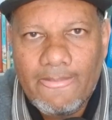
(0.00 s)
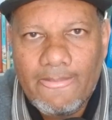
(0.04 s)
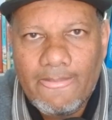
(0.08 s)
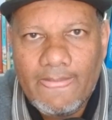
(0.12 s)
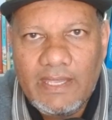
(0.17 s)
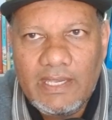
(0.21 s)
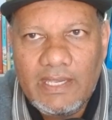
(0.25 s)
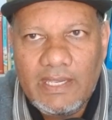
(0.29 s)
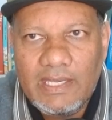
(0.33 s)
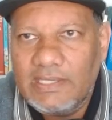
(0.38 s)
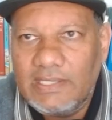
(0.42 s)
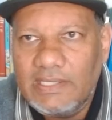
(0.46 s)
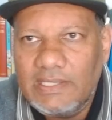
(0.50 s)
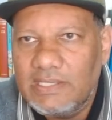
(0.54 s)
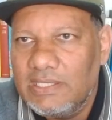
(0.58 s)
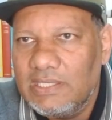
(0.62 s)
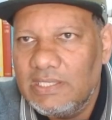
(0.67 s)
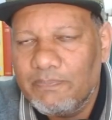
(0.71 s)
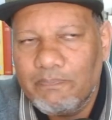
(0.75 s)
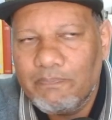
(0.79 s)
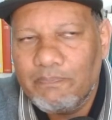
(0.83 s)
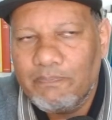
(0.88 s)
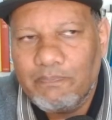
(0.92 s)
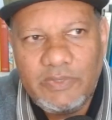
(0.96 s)
And he,
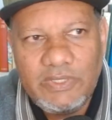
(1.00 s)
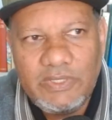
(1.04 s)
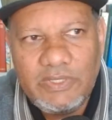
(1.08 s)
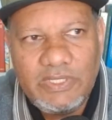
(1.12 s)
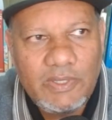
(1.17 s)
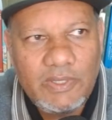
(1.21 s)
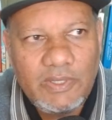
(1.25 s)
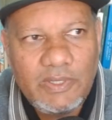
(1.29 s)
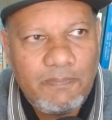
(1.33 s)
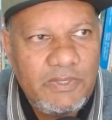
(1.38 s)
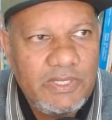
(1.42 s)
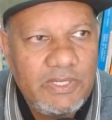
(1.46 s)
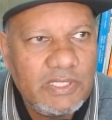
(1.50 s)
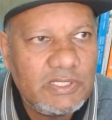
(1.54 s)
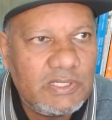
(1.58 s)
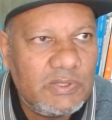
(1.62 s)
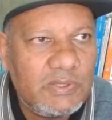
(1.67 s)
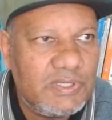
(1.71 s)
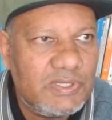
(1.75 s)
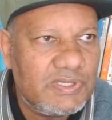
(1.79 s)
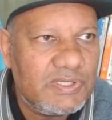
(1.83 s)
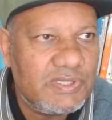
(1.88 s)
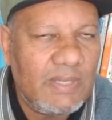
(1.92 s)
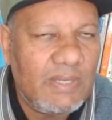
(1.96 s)
he appears to
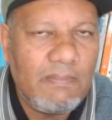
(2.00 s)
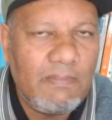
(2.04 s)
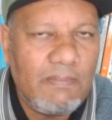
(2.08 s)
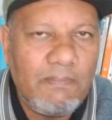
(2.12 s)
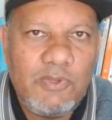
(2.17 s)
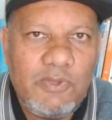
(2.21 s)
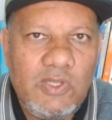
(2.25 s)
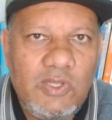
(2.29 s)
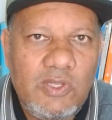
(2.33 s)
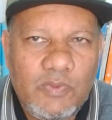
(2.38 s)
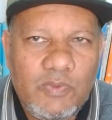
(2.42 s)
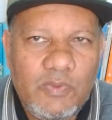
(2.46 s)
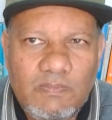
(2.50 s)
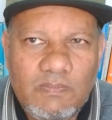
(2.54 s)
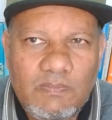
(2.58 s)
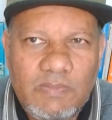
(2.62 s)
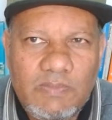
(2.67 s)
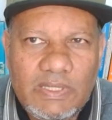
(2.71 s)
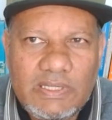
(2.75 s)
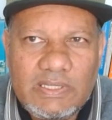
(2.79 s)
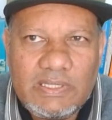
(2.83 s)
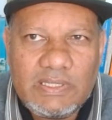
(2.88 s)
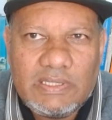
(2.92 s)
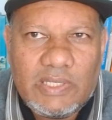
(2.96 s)
some people, but
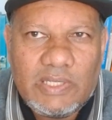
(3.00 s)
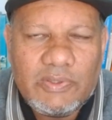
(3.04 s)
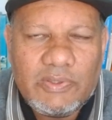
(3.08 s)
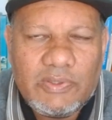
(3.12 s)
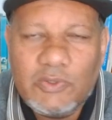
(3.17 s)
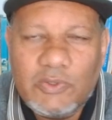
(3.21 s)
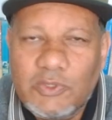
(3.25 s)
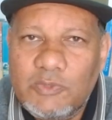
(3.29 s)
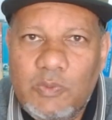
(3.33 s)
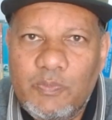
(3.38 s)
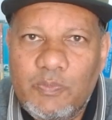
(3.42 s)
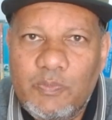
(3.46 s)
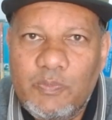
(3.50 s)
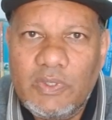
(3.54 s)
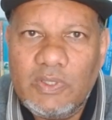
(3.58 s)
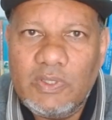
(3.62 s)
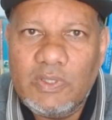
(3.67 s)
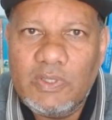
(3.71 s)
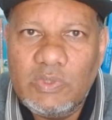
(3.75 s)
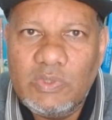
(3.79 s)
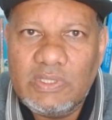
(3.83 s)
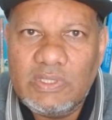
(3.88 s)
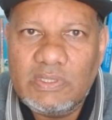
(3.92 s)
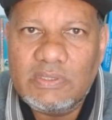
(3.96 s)
now those people would,
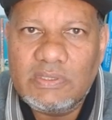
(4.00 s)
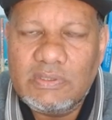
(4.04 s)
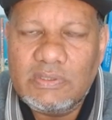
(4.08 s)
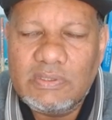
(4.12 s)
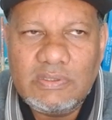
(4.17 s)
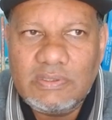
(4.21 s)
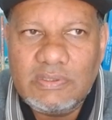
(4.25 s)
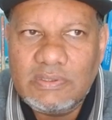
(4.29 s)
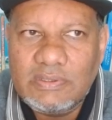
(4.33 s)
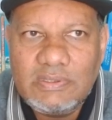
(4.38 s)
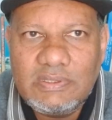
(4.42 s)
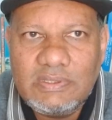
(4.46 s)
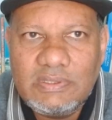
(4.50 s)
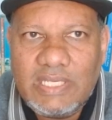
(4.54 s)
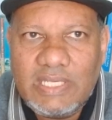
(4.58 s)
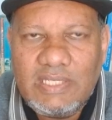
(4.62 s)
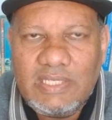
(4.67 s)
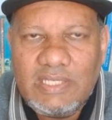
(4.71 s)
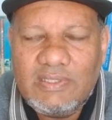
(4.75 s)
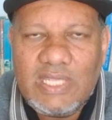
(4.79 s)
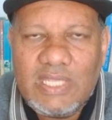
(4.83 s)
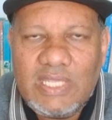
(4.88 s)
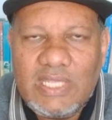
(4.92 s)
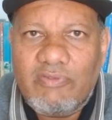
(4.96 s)
they, they
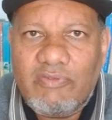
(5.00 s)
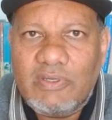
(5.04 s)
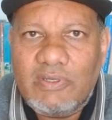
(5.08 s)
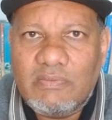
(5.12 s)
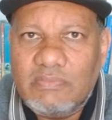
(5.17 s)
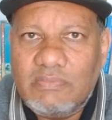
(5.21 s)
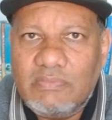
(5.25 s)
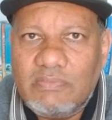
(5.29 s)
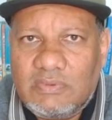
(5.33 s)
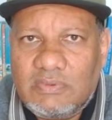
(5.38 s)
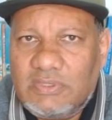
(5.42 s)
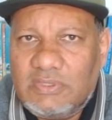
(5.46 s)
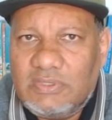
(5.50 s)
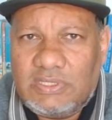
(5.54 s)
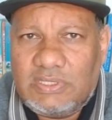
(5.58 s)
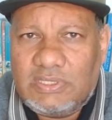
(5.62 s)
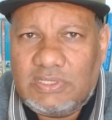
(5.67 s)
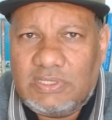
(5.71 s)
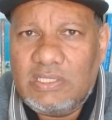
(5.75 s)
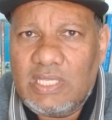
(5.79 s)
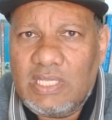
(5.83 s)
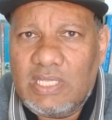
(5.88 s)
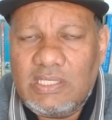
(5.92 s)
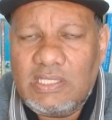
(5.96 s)
haven't said
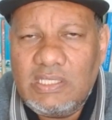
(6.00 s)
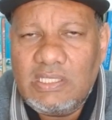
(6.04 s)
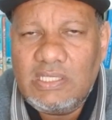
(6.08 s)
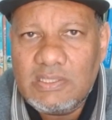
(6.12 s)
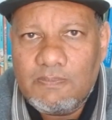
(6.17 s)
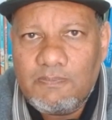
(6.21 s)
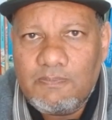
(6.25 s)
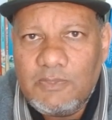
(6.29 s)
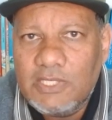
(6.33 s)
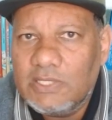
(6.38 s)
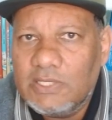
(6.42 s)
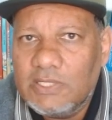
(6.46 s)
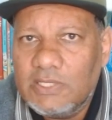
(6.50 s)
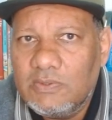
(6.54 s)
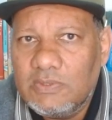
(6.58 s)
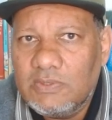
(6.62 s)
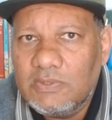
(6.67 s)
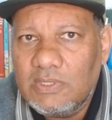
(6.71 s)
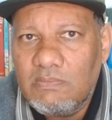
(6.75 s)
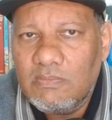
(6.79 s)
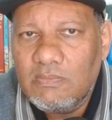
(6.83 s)
that he's appeared to them.